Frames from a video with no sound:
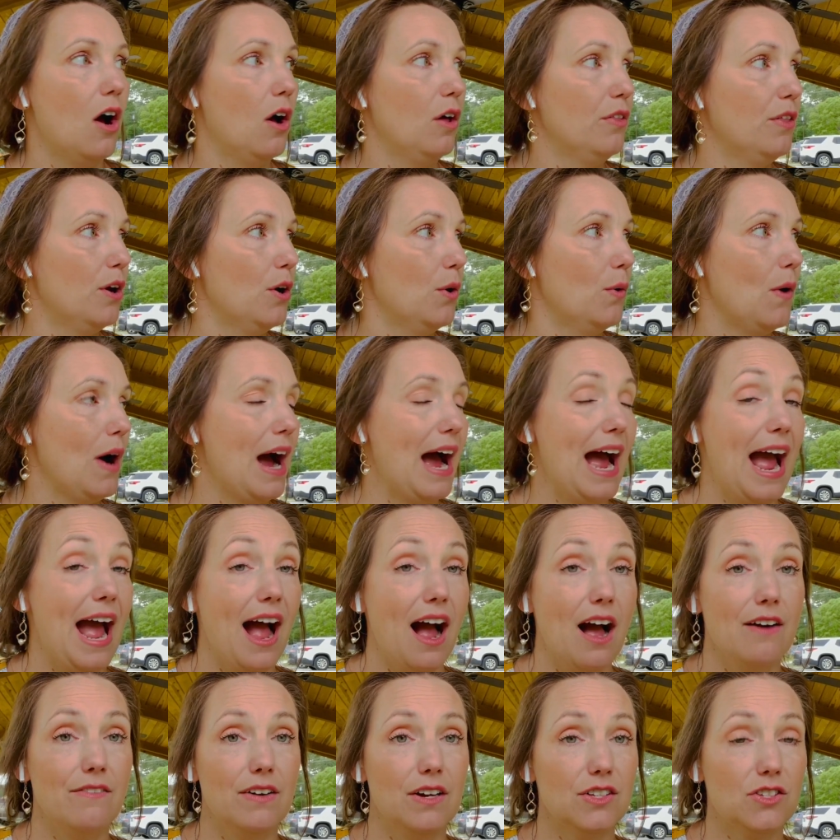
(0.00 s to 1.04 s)
Although I
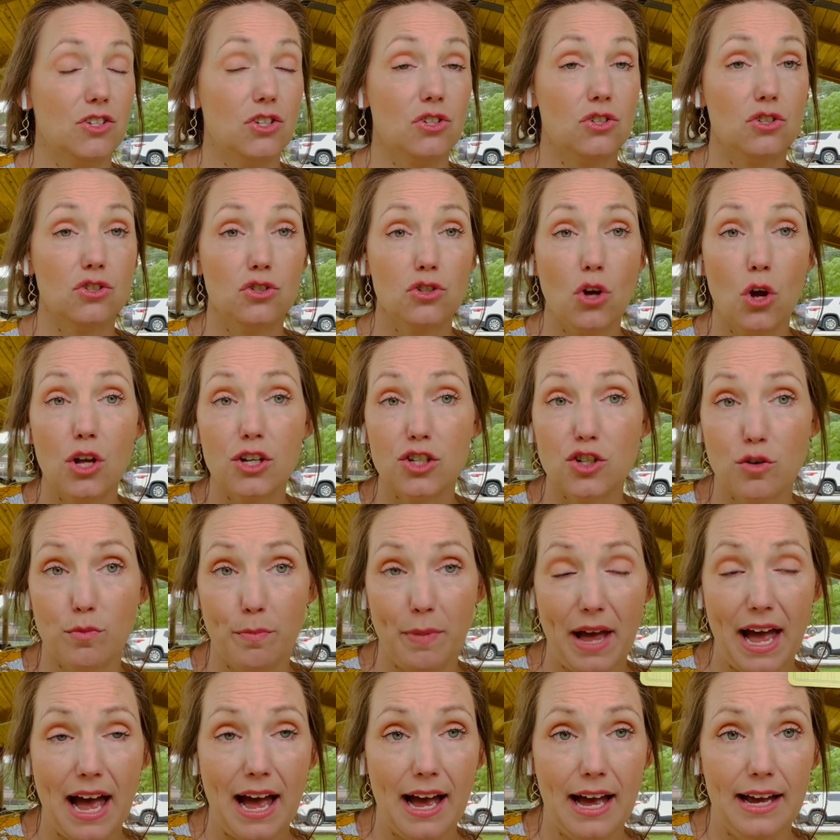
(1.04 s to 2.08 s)
have such
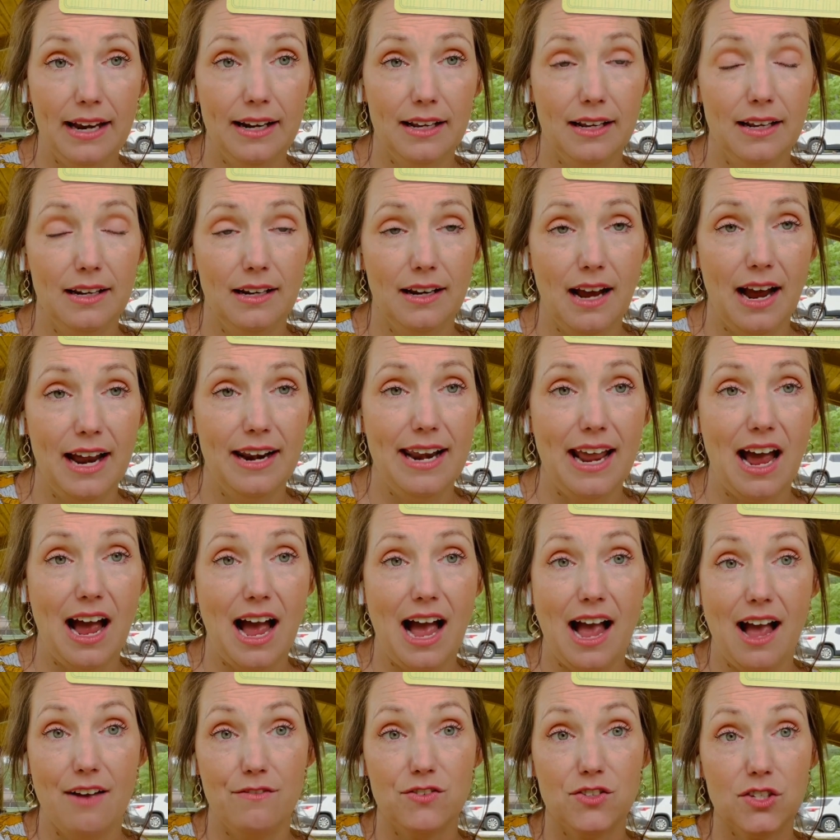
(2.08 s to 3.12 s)
bad
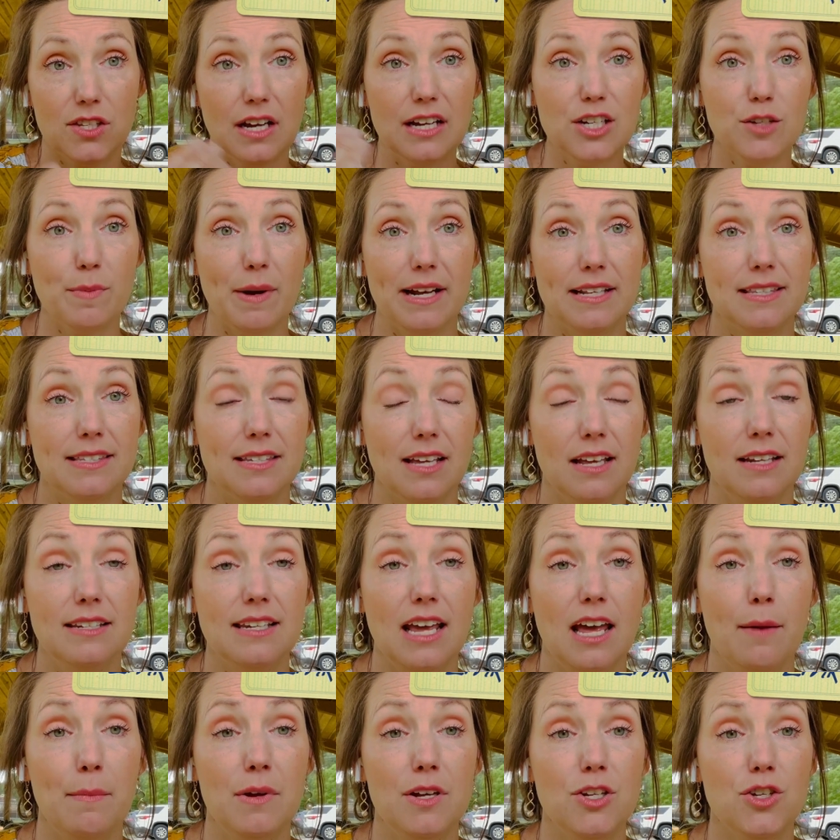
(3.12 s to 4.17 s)
sun
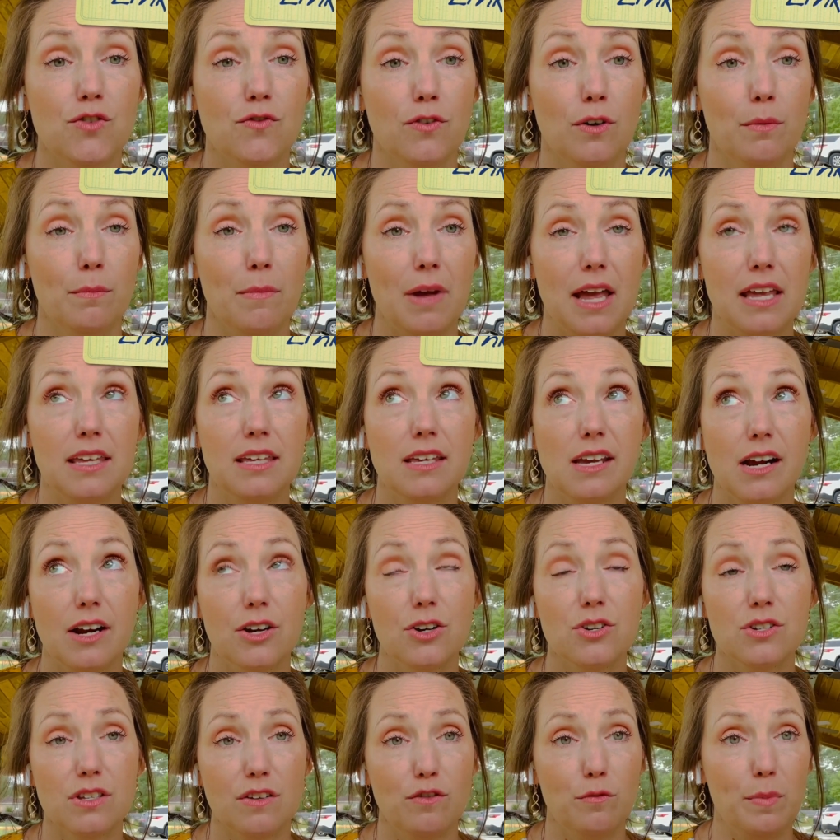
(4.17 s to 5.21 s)
damage from
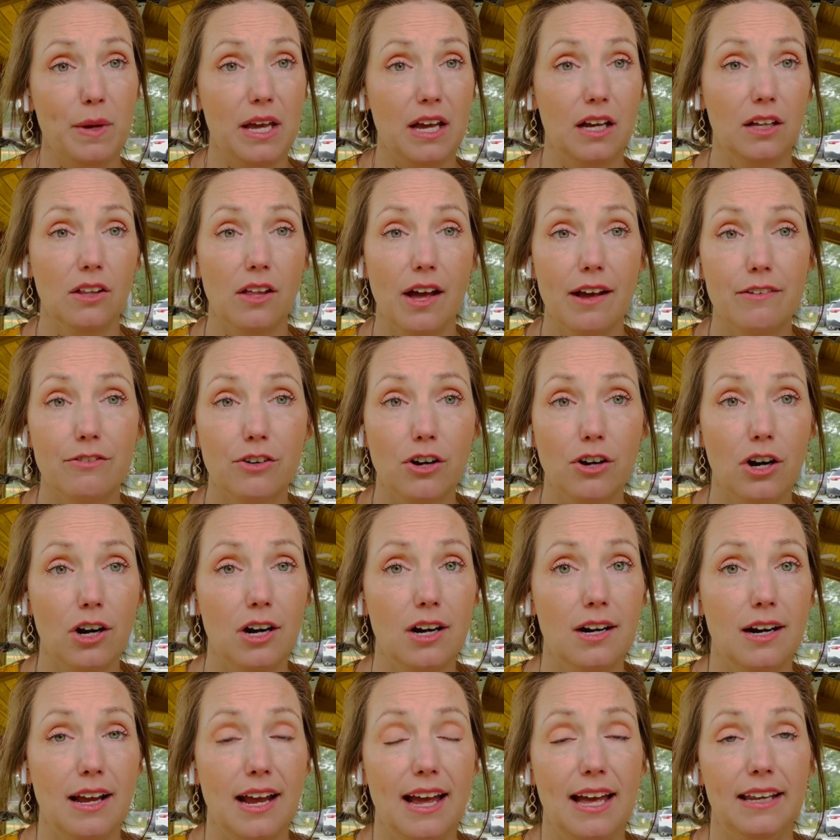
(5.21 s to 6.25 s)
years of being a
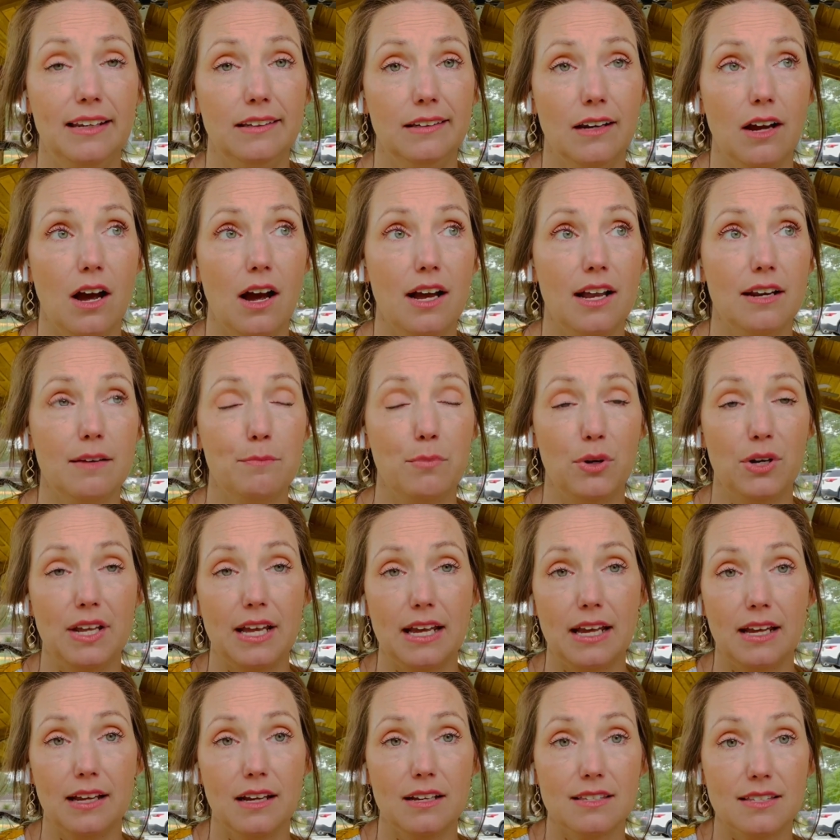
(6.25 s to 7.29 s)
lifeguard and not
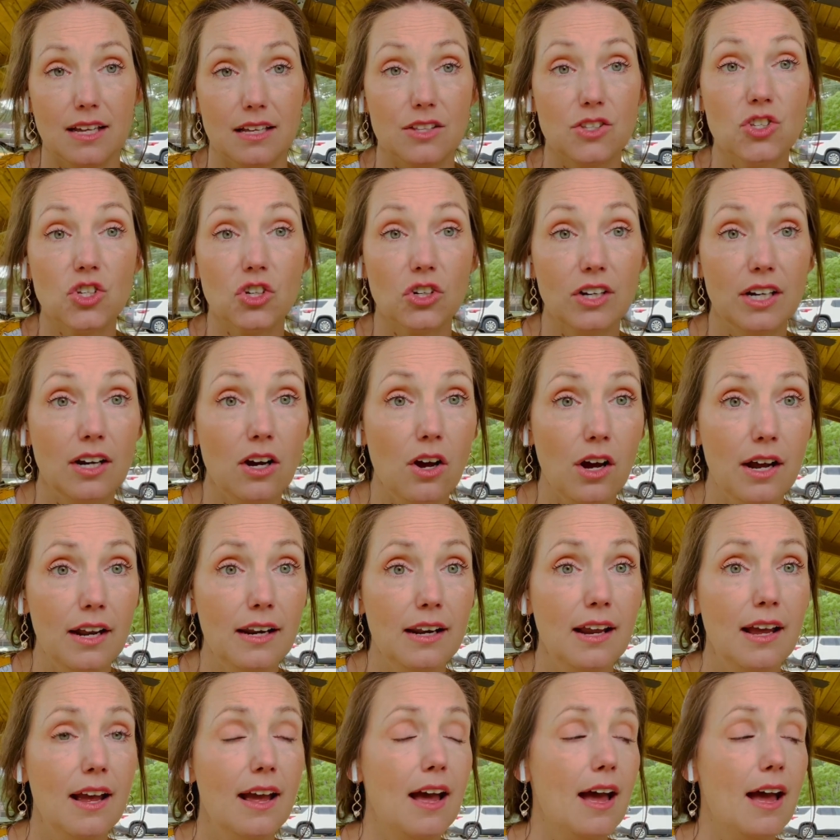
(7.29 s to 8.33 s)
putting sunscreen on.